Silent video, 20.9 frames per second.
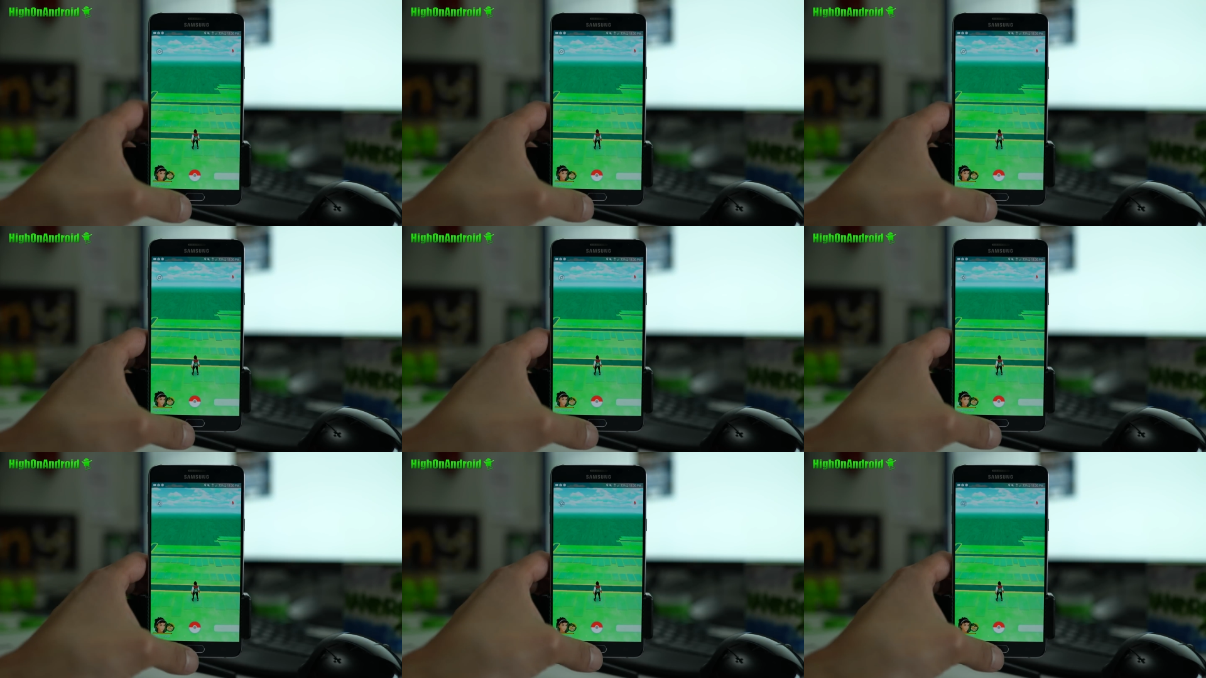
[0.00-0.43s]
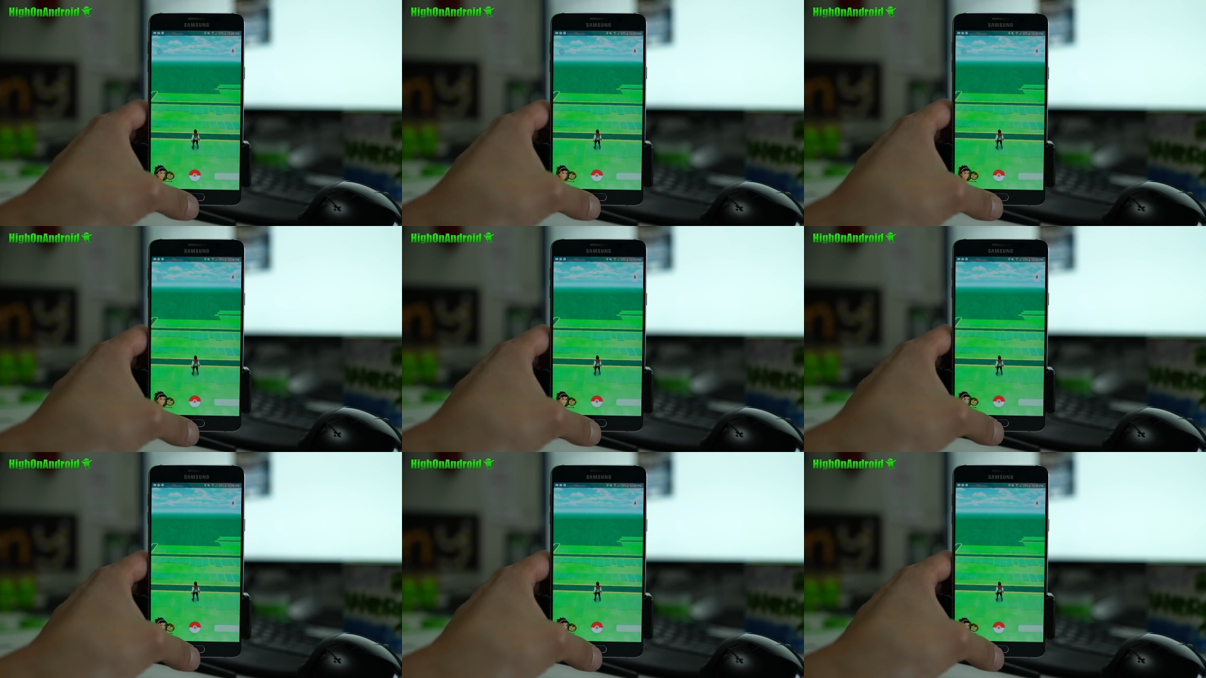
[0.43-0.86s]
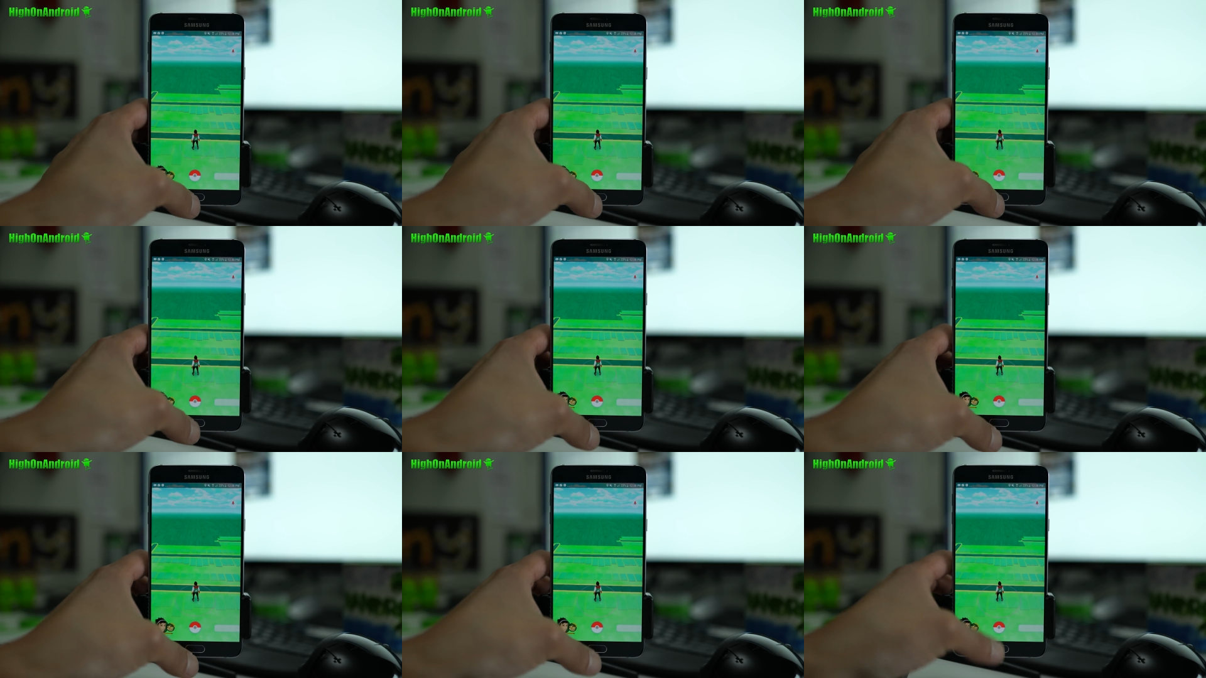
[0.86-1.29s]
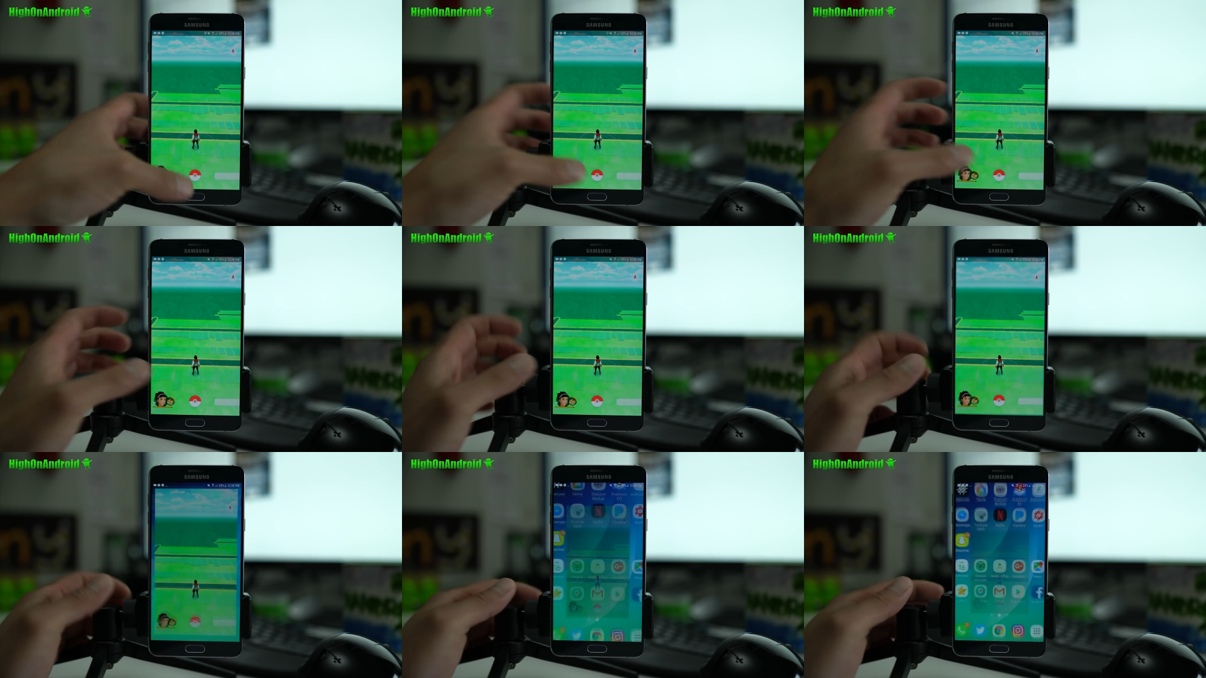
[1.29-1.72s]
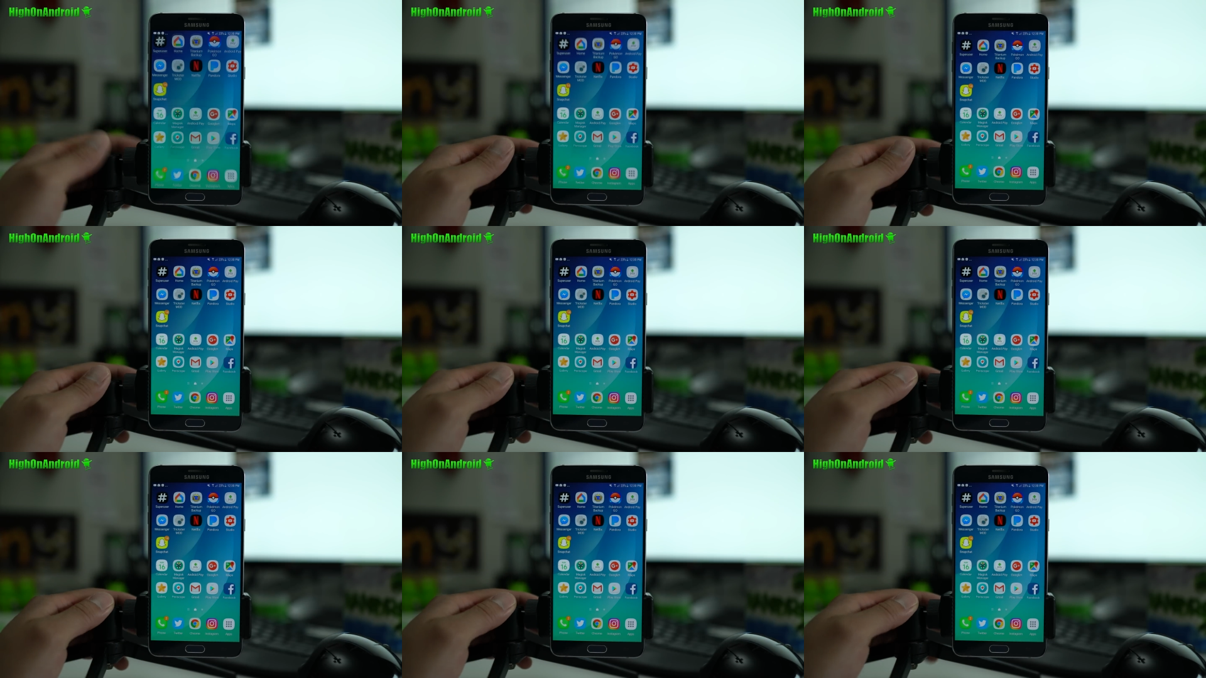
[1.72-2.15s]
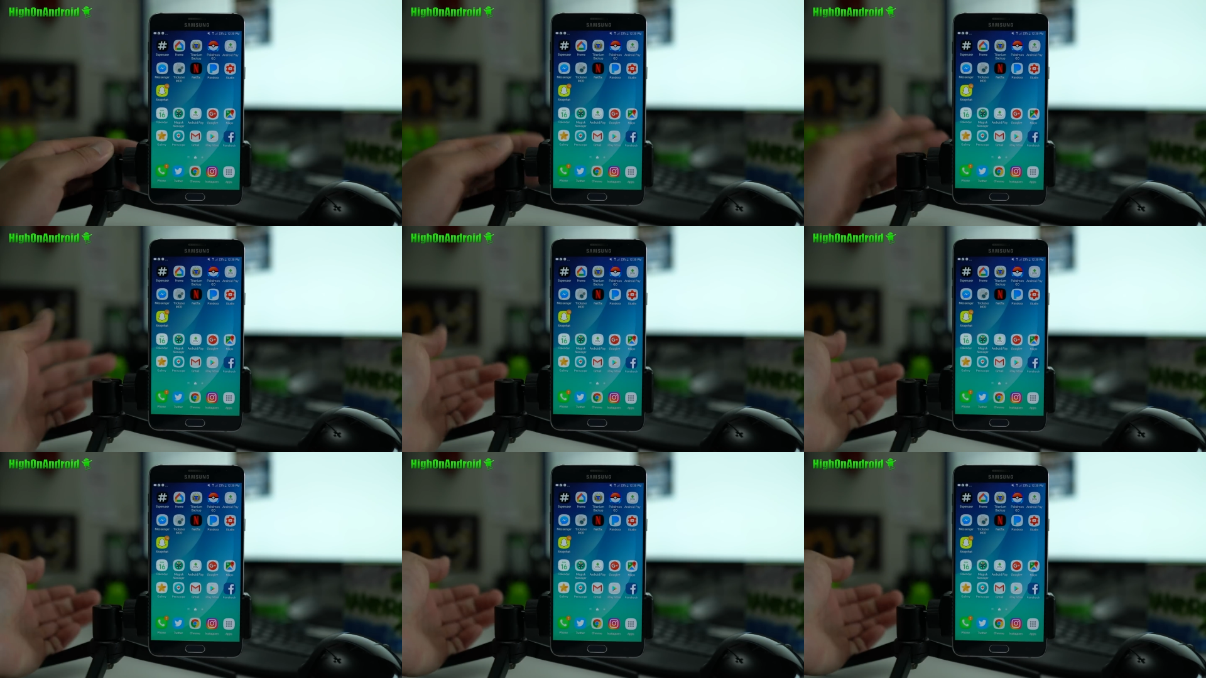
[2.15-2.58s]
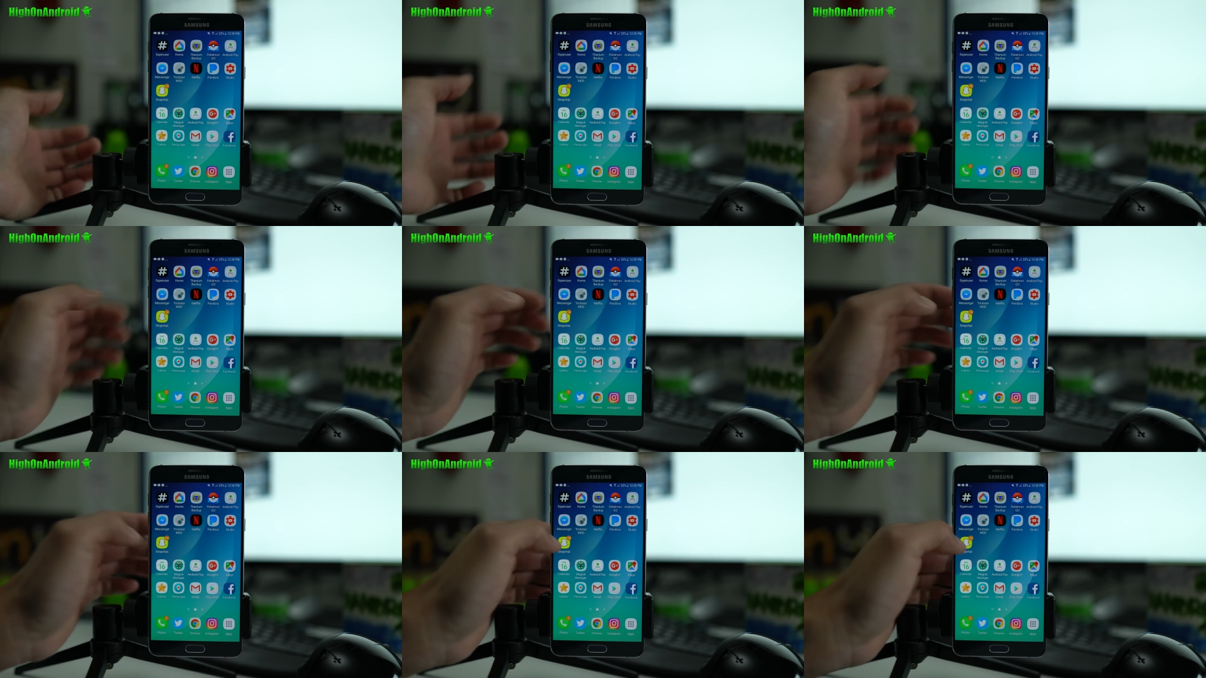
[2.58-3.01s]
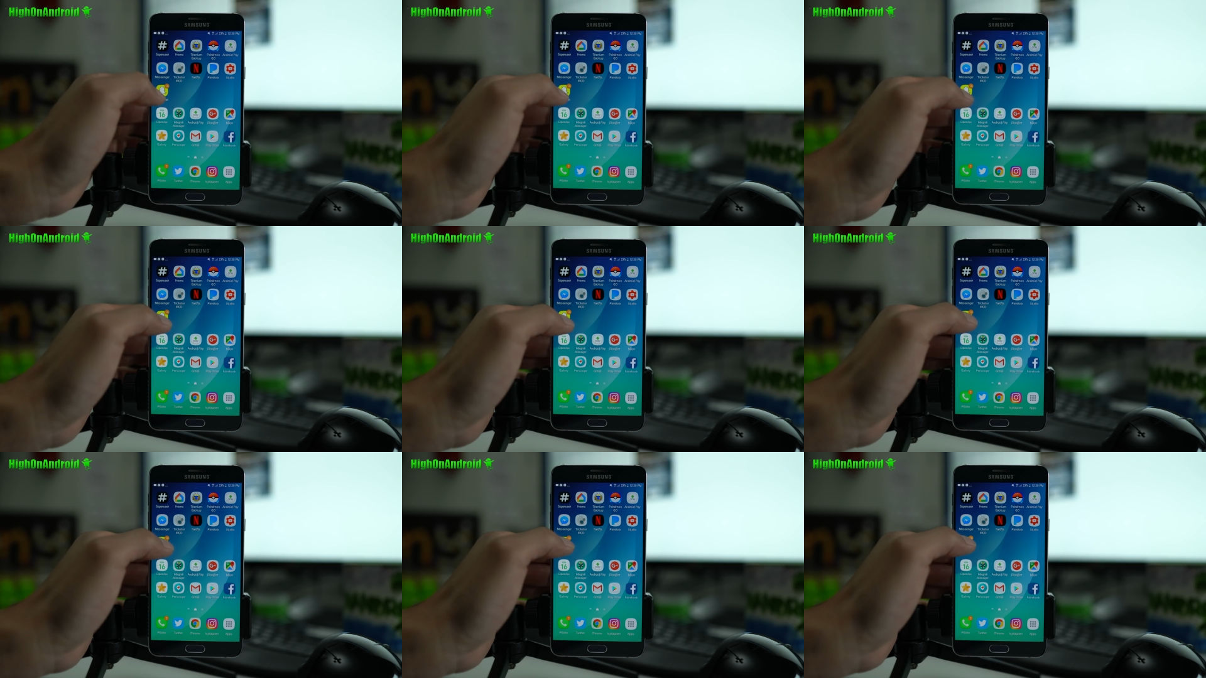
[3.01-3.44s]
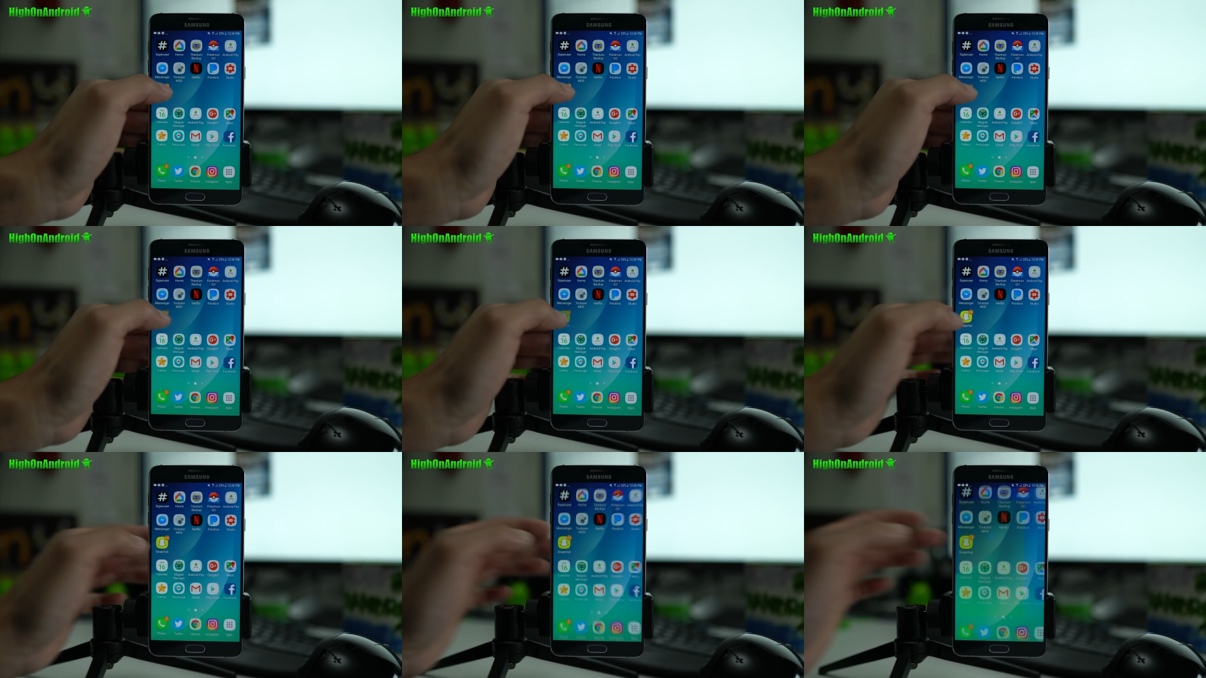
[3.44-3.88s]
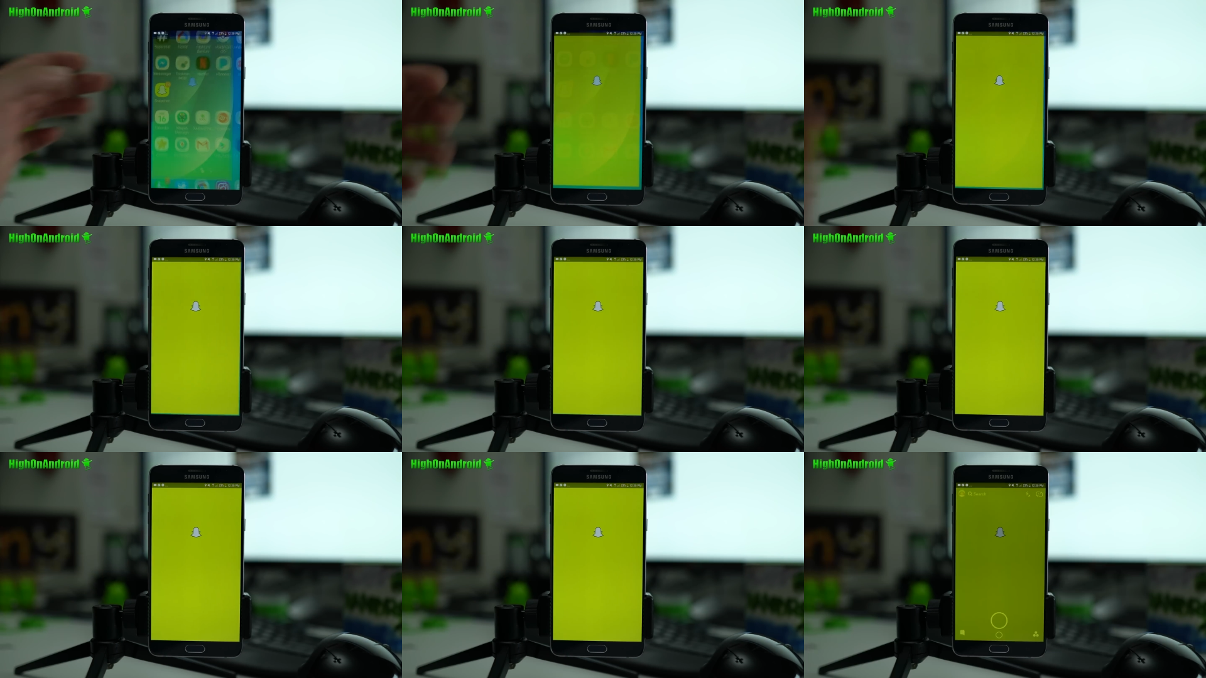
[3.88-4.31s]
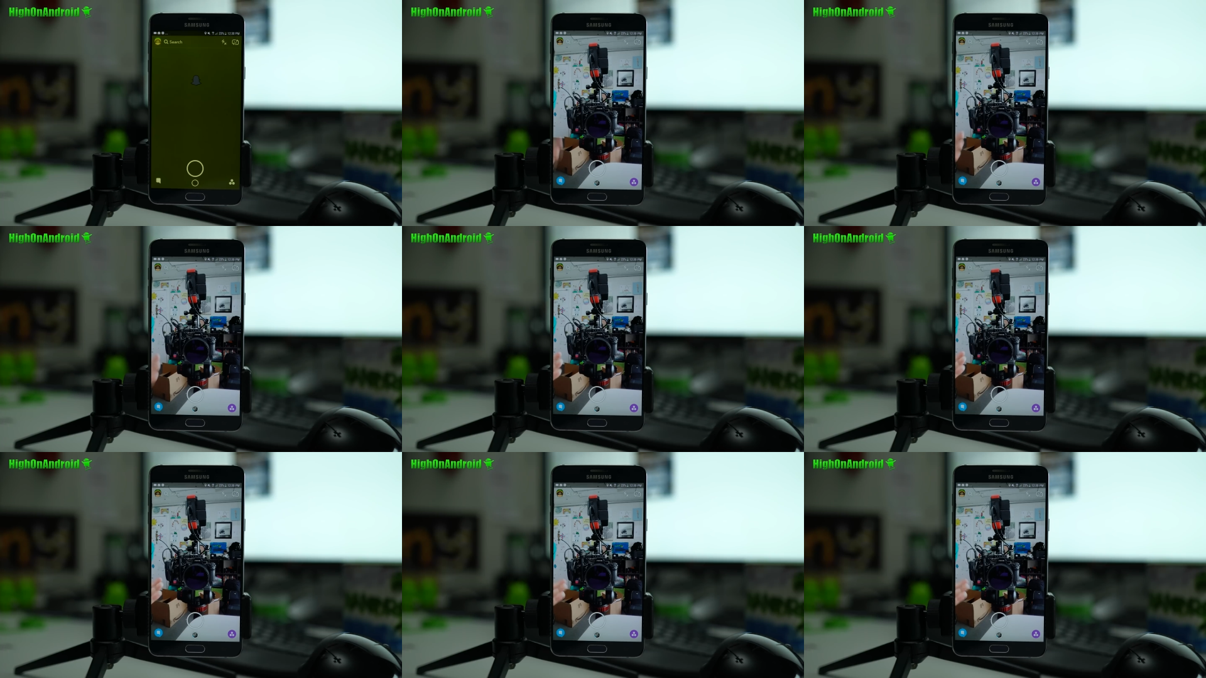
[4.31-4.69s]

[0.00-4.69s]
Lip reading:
[unreadable: no face in view]